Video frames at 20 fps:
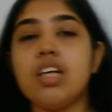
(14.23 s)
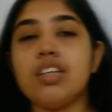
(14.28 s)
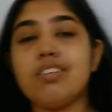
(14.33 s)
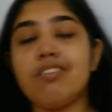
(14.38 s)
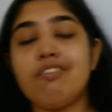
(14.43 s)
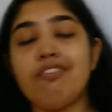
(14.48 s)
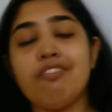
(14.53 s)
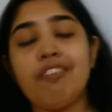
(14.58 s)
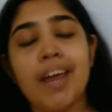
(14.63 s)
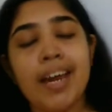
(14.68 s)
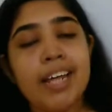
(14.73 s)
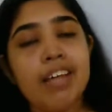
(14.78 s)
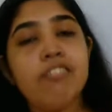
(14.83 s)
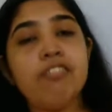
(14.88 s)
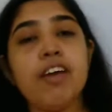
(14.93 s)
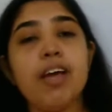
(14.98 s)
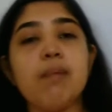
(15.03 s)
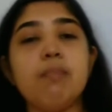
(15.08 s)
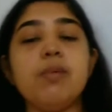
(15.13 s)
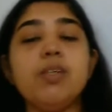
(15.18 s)
So
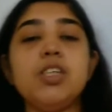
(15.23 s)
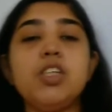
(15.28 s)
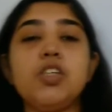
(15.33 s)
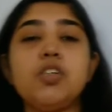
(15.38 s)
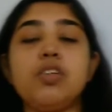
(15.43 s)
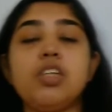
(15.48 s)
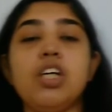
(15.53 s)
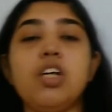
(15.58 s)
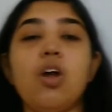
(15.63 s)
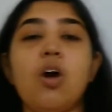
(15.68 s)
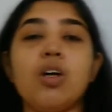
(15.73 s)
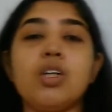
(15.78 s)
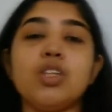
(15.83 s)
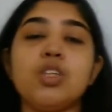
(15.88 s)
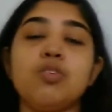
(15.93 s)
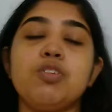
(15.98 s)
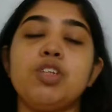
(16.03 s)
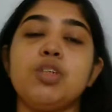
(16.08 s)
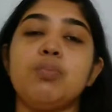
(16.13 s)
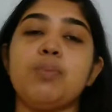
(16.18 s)
very famous three
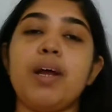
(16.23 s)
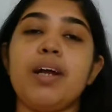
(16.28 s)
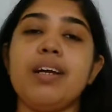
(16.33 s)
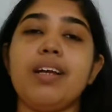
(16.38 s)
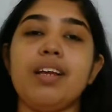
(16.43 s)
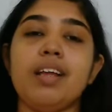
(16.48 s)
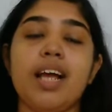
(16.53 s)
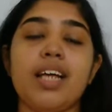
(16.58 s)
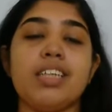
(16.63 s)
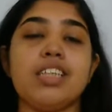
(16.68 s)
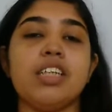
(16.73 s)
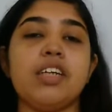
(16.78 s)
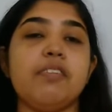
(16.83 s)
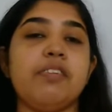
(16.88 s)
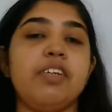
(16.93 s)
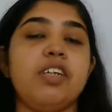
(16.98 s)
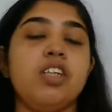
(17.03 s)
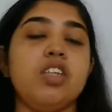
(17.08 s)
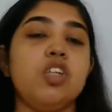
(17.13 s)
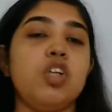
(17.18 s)
laws which Mendel has
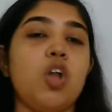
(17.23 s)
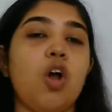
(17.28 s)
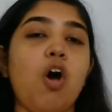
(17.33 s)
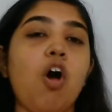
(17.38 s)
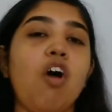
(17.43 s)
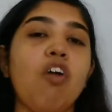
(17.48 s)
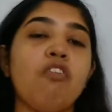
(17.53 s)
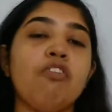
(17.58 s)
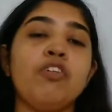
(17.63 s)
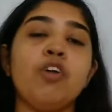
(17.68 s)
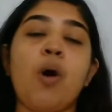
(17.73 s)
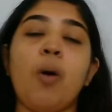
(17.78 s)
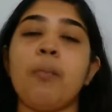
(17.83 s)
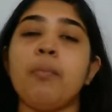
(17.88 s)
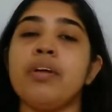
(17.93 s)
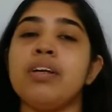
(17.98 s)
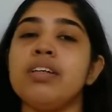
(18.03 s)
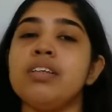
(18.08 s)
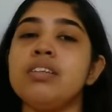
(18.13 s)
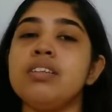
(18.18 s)
given is law of
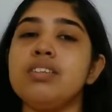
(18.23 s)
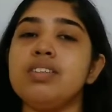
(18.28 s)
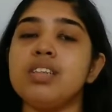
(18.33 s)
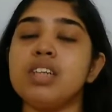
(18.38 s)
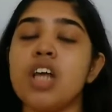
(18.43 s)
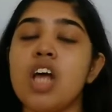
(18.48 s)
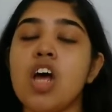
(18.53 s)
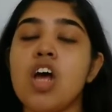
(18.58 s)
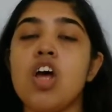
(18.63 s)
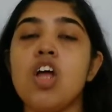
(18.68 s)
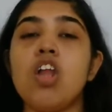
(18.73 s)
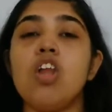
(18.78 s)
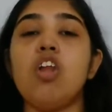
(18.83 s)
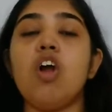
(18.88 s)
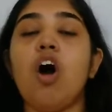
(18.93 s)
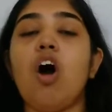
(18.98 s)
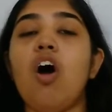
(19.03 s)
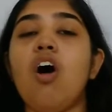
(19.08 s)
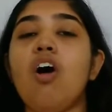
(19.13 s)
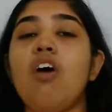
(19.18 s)
dominance,
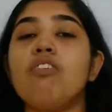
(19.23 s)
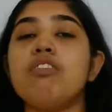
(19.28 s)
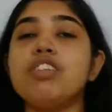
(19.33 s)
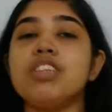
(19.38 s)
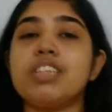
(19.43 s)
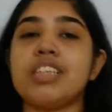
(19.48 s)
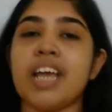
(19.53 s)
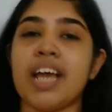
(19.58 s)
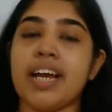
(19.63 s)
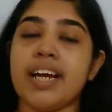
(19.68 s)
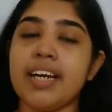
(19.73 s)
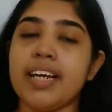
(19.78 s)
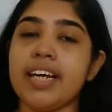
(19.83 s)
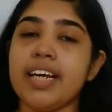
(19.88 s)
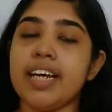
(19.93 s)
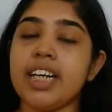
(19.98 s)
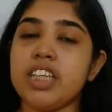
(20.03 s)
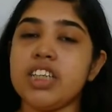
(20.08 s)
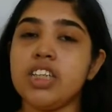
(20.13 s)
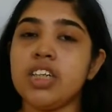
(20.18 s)
law of
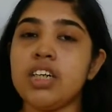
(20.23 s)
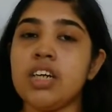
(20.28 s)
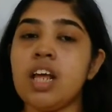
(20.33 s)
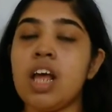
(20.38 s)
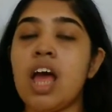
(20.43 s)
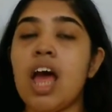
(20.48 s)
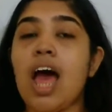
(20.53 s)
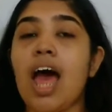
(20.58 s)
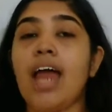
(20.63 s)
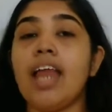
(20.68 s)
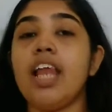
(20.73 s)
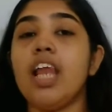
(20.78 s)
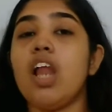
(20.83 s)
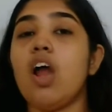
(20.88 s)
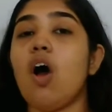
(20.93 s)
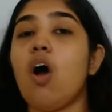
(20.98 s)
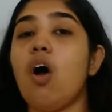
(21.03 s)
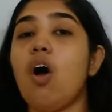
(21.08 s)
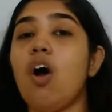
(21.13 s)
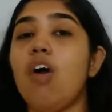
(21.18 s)
segregation and
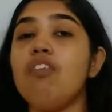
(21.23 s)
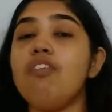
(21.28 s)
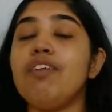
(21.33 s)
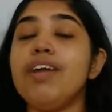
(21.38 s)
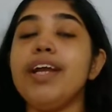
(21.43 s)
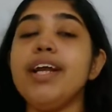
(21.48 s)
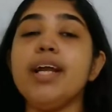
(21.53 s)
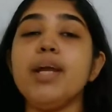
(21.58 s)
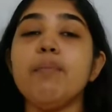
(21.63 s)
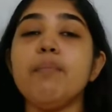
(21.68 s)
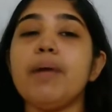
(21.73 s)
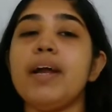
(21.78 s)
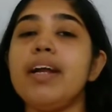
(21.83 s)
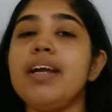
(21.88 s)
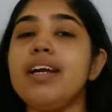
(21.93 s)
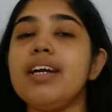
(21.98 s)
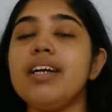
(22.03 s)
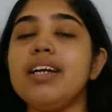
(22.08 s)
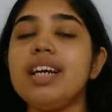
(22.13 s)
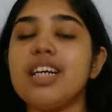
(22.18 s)
law of
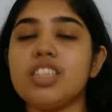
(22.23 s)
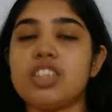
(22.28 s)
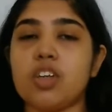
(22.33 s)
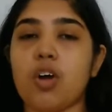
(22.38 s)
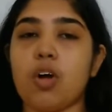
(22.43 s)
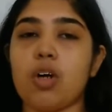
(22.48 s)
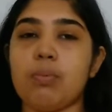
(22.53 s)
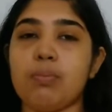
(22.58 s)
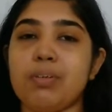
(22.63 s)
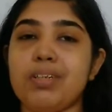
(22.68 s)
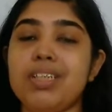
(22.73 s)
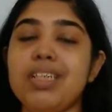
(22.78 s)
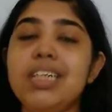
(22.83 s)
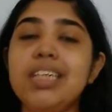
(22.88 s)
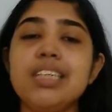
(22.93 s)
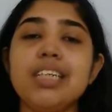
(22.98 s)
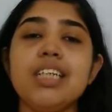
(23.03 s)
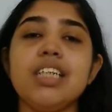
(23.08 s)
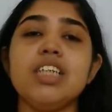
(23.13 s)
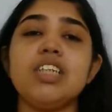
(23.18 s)
independent assortment.
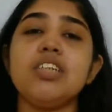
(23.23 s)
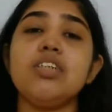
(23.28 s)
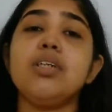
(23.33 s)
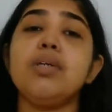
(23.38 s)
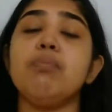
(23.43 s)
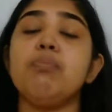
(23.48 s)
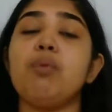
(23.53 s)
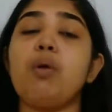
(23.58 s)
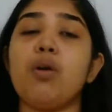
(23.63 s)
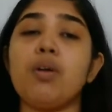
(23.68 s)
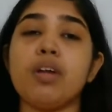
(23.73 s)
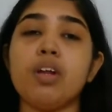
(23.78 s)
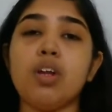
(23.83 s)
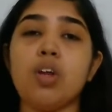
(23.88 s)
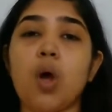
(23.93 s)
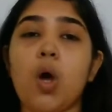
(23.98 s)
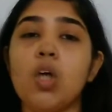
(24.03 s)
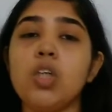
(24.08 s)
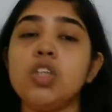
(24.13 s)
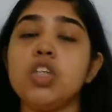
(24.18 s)
These are the three important
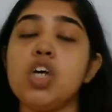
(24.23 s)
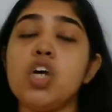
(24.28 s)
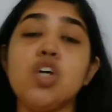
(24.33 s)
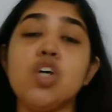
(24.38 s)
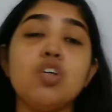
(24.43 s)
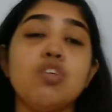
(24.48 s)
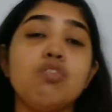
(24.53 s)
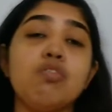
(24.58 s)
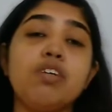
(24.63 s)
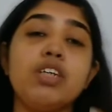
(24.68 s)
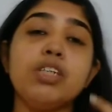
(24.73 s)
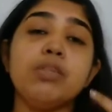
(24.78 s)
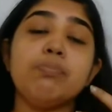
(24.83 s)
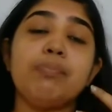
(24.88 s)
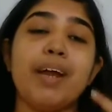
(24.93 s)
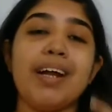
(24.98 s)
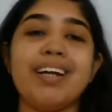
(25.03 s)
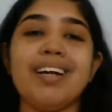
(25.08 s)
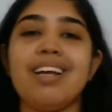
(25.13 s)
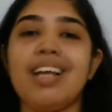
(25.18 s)
laws which
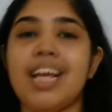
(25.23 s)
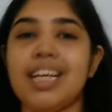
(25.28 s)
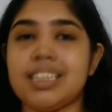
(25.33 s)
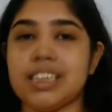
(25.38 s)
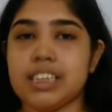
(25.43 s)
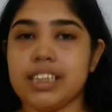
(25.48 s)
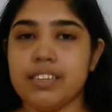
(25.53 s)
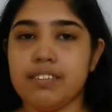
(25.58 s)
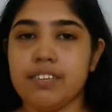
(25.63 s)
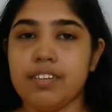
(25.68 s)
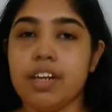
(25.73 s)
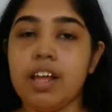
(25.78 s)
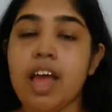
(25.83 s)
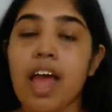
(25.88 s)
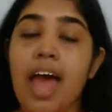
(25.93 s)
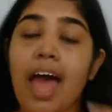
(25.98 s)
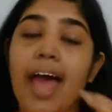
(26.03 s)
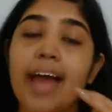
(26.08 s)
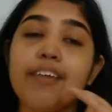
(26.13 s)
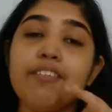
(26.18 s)
Mendel has given,
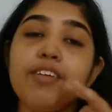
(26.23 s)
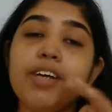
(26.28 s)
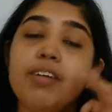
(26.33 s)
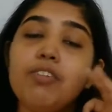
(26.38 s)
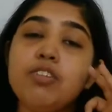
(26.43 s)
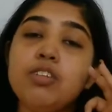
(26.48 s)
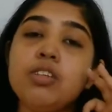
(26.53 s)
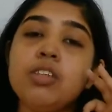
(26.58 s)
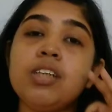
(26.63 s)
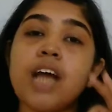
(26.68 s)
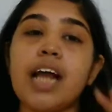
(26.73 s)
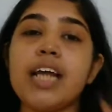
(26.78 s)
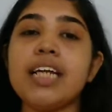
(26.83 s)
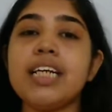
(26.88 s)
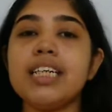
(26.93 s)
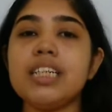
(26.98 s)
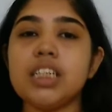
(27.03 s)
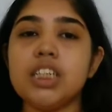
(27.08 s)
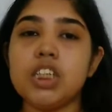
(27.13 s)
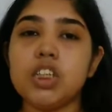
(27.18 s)
and we have to
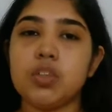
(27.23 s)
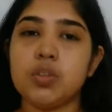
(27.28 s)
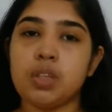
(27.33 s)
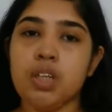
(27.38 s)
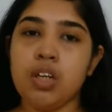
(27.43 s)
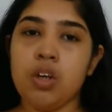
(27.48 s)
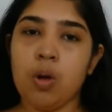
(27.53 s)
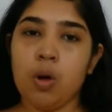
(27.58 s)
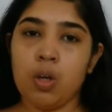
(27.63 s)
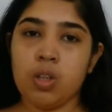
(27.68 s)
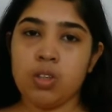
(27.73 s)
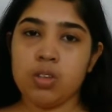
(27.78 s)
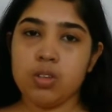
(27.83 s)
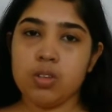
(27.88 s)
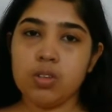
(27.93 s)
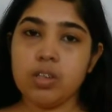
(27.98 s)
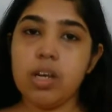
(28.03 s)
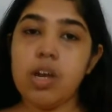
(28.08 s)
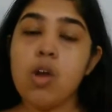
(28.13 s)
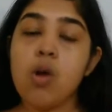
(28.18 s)
study these three laws.
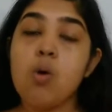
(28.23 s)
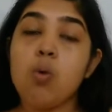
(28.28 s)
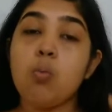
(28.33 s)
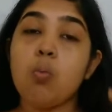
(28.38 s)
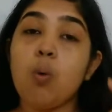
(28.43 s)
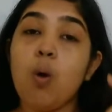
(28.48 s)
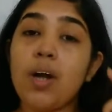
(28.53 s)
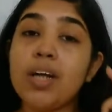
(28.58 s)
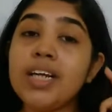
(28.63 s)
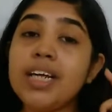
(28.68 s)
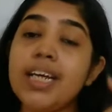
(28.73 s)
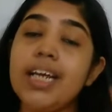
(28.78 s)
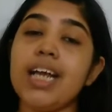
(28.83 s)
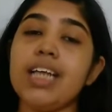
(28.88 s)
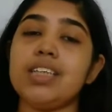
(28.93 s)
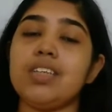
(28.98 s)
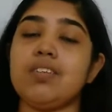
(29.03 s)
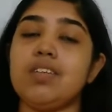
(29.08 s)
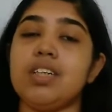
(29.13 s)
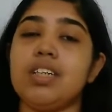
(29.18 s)
Okay, what he
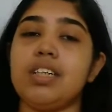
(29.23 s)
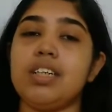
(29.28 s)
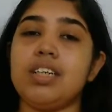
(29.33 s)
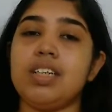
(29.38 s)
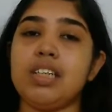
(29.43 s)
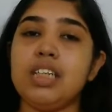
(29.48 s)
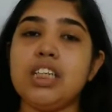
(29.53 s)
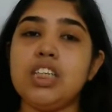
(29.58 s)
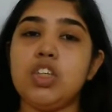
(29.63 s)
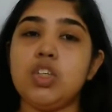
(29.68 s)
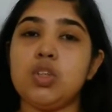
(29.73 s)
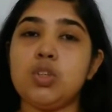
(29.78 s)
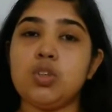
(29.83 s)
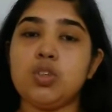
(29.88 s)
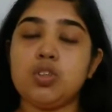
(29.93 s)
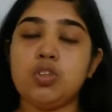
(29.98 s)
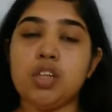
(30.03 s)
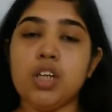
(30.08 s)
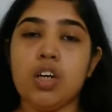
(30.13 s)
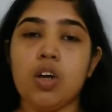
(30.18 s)
has written in
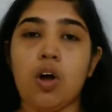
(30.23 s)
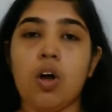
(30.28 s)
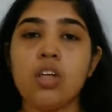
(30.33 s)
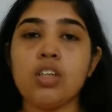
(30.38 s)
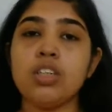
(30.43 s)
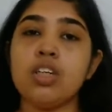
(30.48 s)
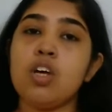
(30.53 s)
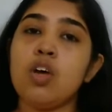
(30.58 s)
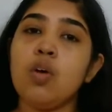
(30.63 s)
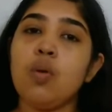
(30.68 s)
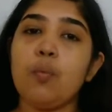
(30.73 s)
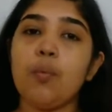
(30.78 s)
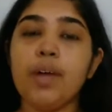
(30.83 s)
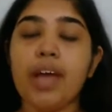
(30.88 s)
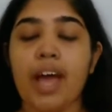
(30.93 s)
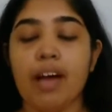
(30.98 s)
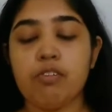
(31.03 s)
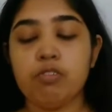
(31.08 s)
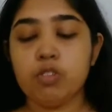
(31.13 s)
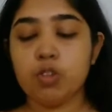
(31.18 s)
these three laws,
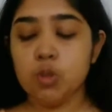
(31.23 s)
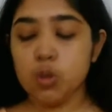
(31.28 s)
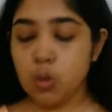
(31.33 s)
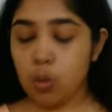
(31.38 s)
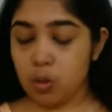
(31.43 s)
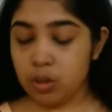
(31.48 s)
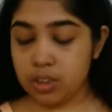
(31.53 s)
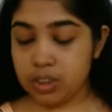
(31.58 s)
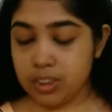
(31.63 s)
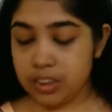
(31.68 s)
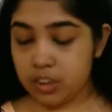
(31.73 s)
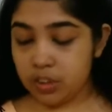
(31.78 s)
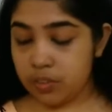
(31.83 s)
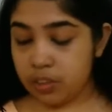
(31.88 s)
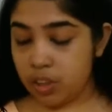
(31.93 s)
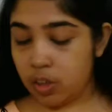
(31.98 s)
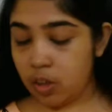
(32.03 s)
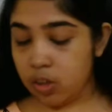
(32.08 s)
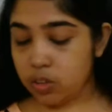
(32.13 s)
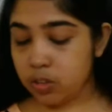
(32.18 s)
we have to know these
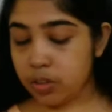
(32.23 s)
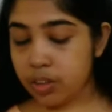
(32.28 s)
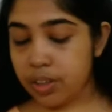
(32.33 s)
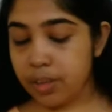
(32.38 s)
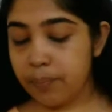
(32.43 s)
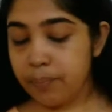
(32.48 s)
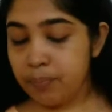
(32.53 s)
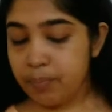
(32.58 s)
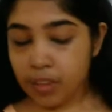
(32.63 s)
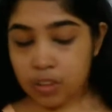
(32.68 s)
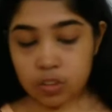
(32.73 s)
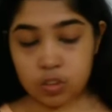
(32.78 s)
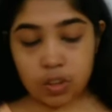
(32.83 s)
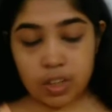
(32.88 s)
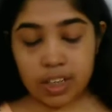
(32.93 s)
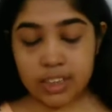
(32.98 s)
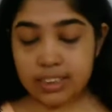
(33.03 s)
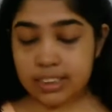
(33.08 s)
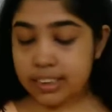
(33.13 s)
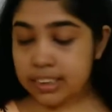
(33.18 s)
three laws. Okay, so
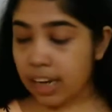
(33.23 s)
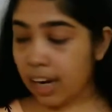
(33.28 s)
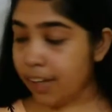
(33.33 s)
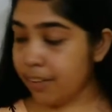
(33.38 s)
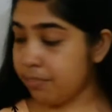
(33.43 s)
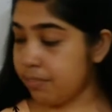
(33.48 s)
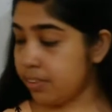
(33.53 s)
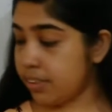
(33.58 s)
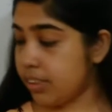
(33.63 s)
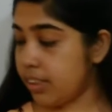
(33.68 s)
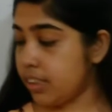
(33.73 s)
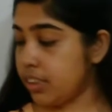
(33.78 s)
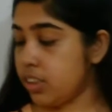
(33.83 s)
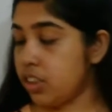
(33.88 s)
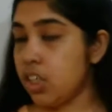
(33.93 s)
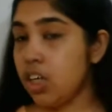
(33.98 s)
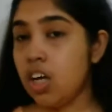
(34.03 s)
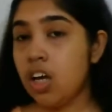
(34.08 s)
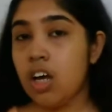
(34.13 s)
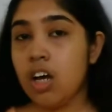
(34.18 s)
let's start with
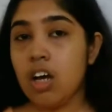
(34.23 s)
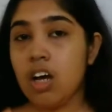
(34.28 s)
this.